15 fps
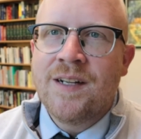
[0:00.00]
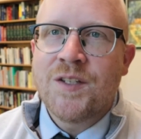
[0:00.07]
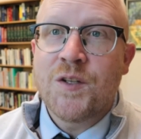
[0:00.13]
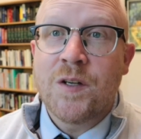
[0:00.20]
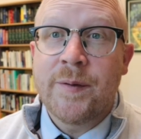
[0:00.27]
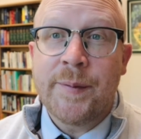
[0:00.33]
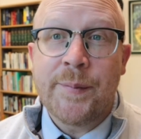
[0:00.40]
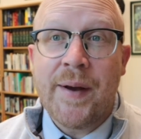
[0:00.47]
It's
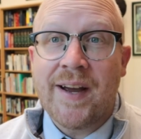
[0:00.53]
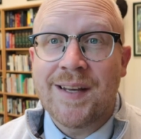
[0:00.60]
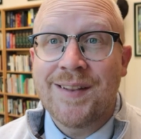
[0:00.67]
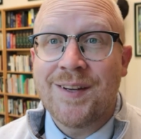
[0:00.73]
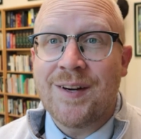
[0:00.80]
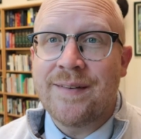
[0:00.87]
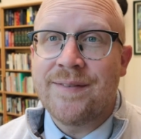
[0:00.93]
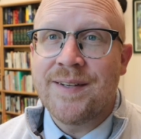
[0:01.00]
good to be back in
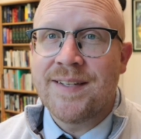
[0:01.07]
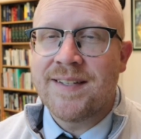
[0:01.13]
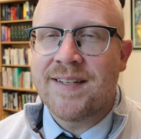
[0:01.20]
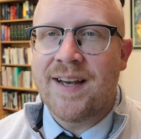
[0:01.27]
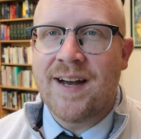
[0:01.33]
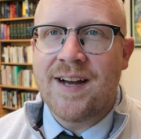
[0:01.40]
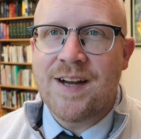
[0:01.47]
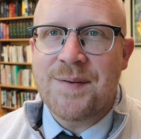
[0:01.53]
the
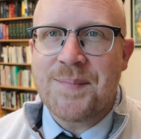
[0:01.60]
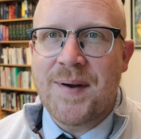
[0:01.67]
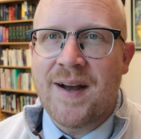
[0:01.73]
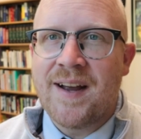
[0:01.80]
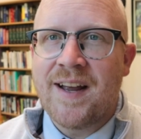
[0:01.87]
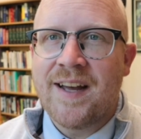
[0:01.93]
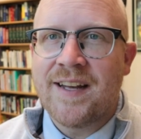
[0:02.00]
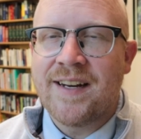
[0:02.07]
office. Um,
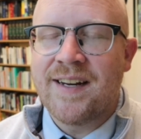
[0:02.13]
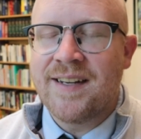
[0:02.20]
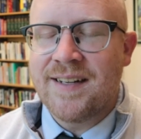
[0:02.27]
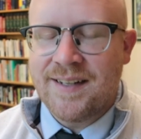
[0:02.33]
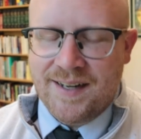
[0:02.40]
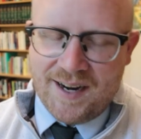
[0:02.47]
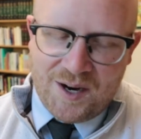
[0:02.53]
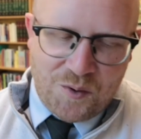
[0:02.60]
I had
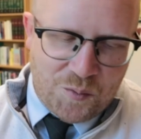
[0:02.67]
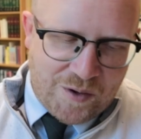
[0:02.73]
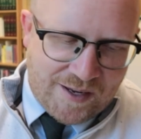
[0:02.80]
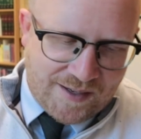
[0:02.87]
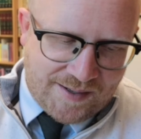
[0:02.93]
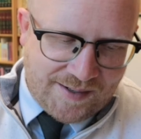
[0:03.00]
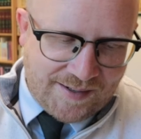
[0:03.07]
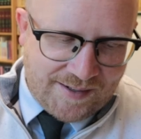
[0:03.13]
a, a
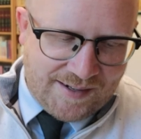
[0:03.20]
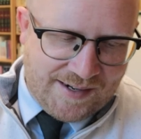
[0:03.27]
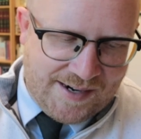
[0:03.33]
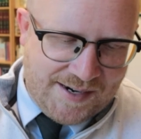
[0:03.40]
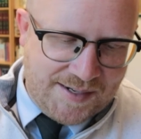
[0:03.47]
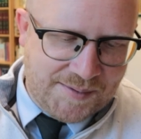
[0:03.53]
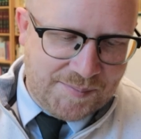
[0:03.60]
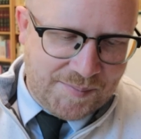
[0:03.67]
week
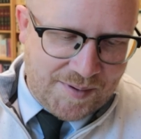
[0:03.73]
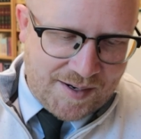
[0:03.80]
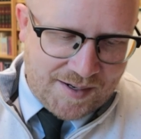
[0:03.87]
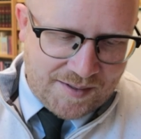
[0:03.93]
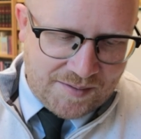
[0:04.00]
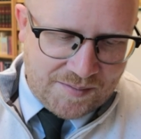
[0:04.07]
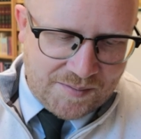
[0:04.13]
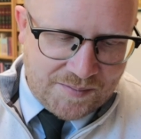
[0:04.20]
um,
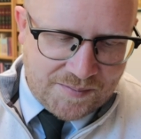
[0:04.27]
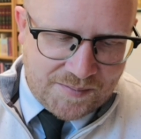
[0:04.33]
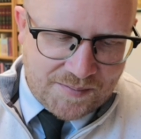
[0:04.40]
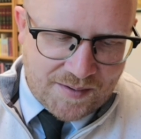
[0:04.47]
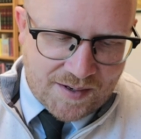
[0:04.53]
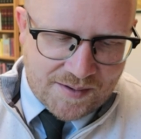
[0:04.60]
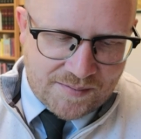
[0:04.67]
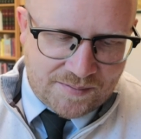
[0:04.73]

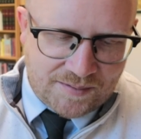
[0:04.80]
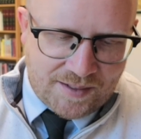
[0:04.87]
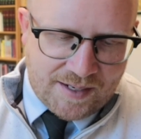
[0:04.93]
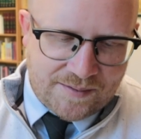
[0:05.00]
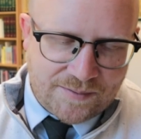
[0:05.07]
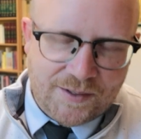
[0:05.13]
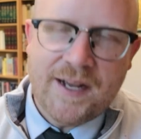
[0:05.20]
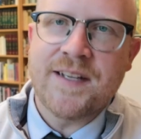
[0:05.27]
of, of
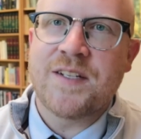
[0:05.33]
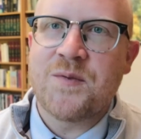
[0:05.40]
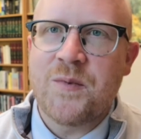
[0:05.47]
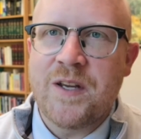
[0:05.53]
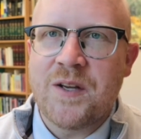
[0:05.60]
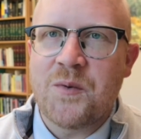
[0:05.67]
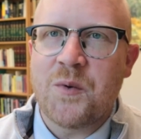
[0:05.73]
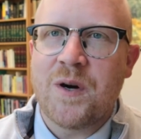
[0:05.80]
leave last
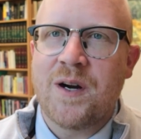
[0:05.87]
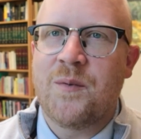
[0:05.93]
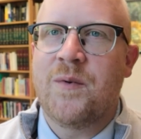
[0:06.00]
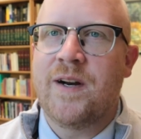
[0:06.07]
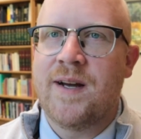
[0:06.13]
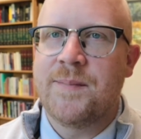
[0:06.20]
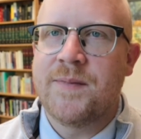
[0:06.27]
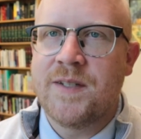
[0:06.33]
week where I
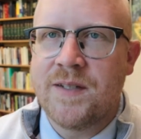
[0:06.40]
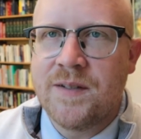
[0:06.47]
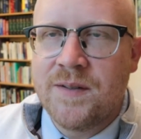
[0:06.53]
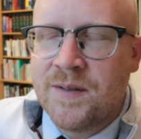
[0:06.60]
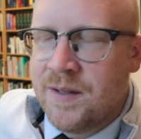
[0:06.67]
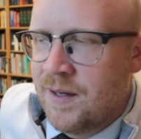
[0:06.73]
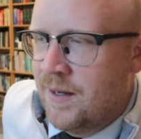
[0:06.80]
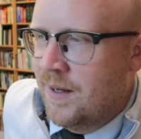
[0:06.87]
went up
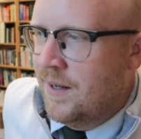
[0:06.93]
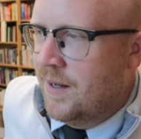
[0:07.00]
to